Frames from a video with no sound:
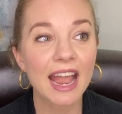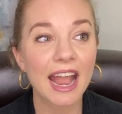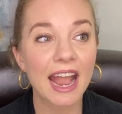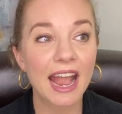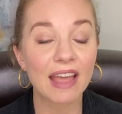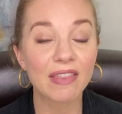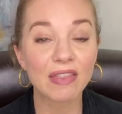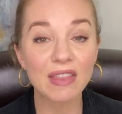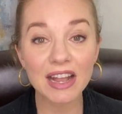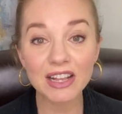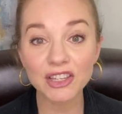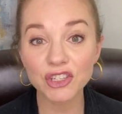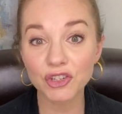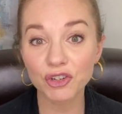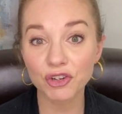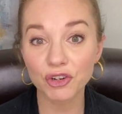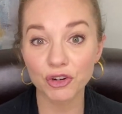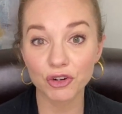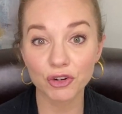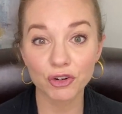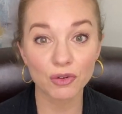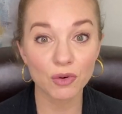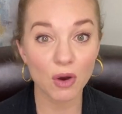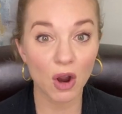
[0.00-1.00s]
And that's
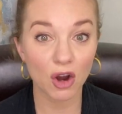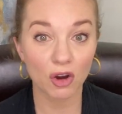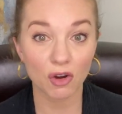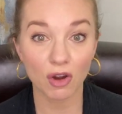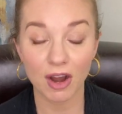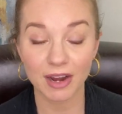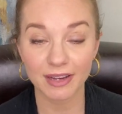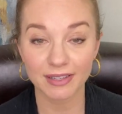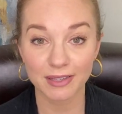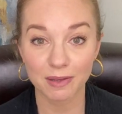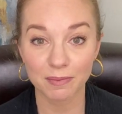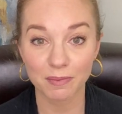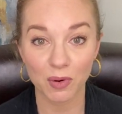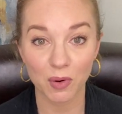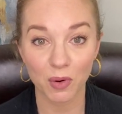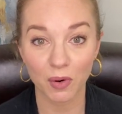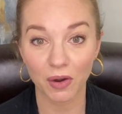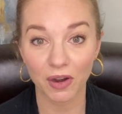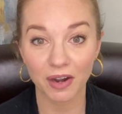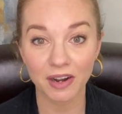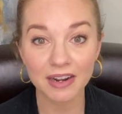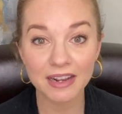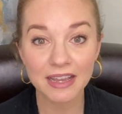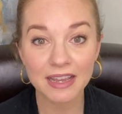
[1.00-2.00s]
true across the
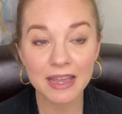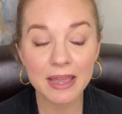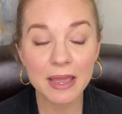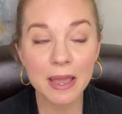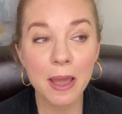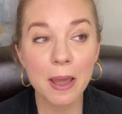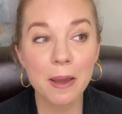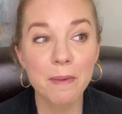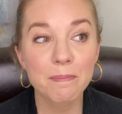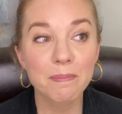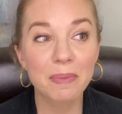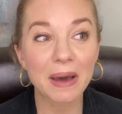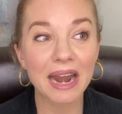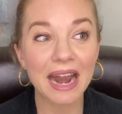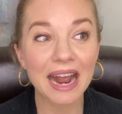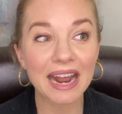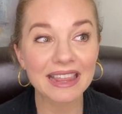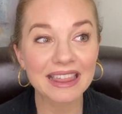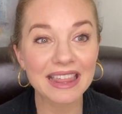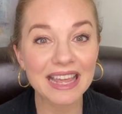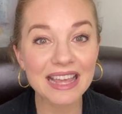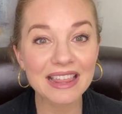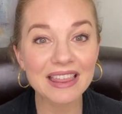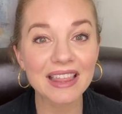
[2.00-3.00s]
board, but
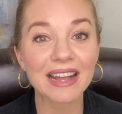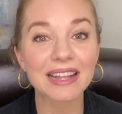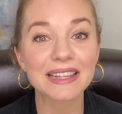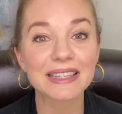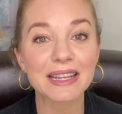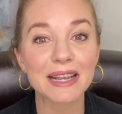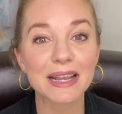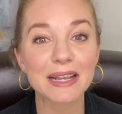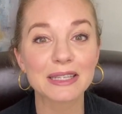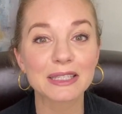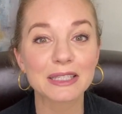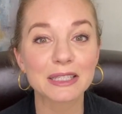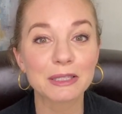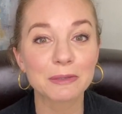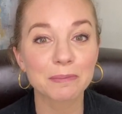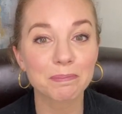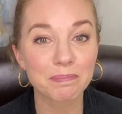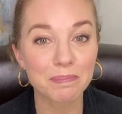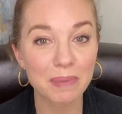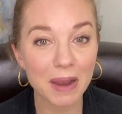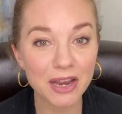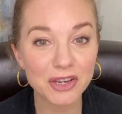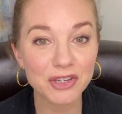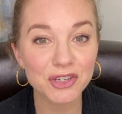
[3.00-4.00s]
I think that's
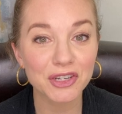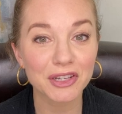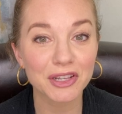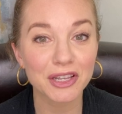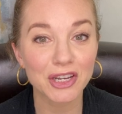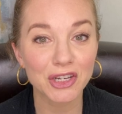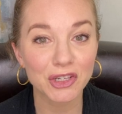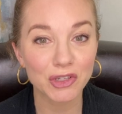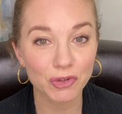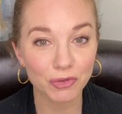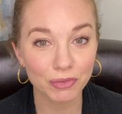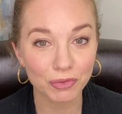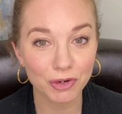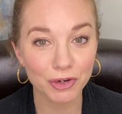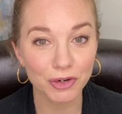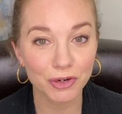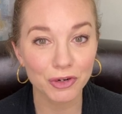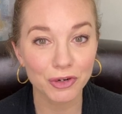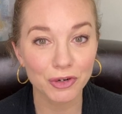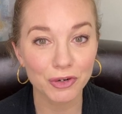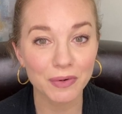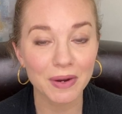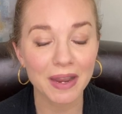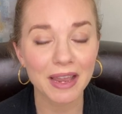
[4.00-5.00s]
especially
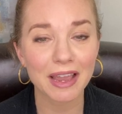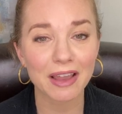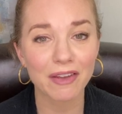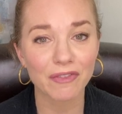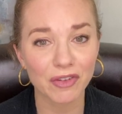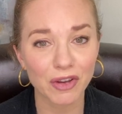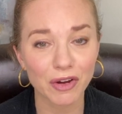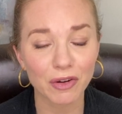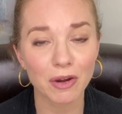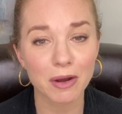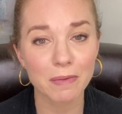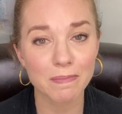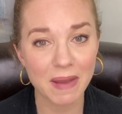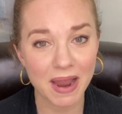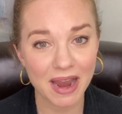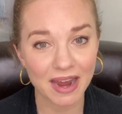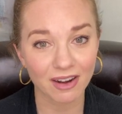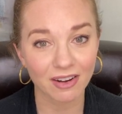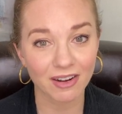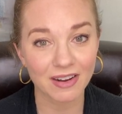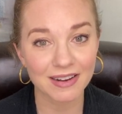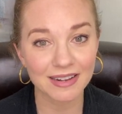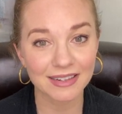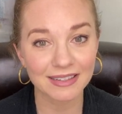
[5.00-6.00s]
true if you're a
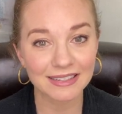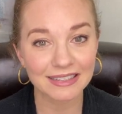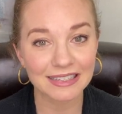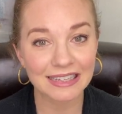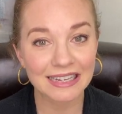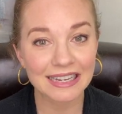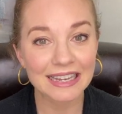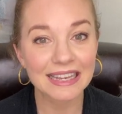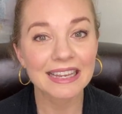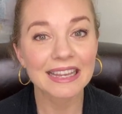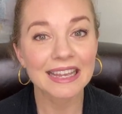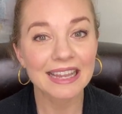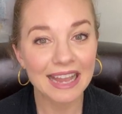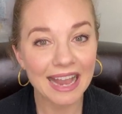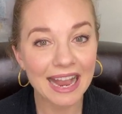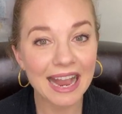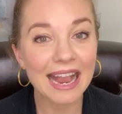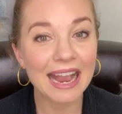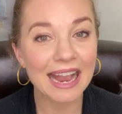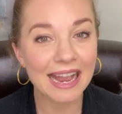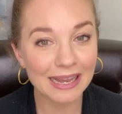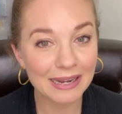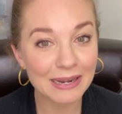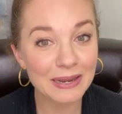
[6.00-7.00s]
parent
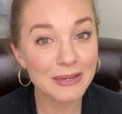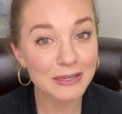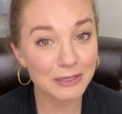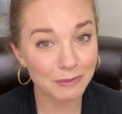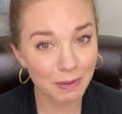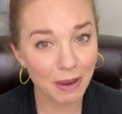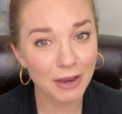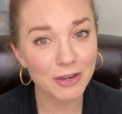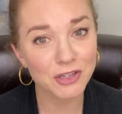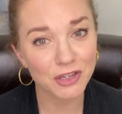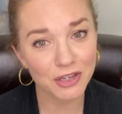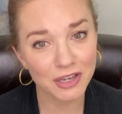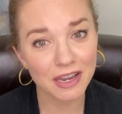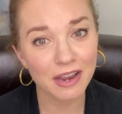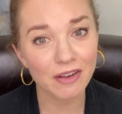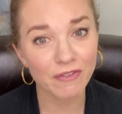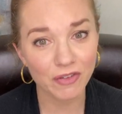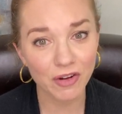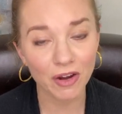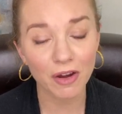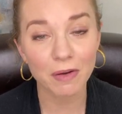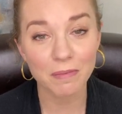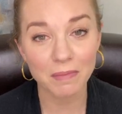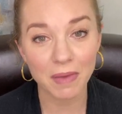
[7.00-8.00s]
and especially
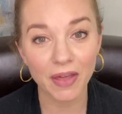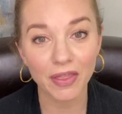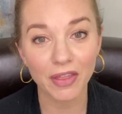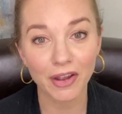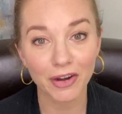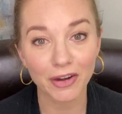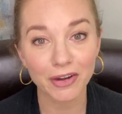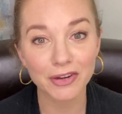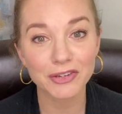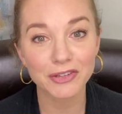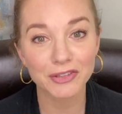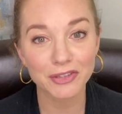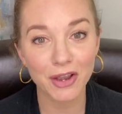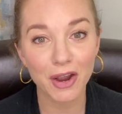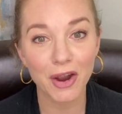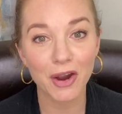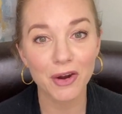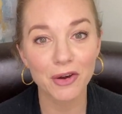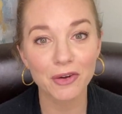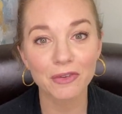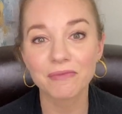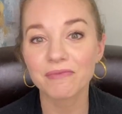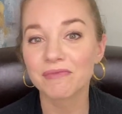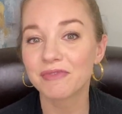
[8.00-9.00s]
if you're a mother.
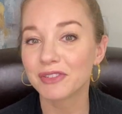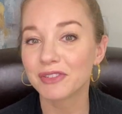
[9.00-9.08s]
So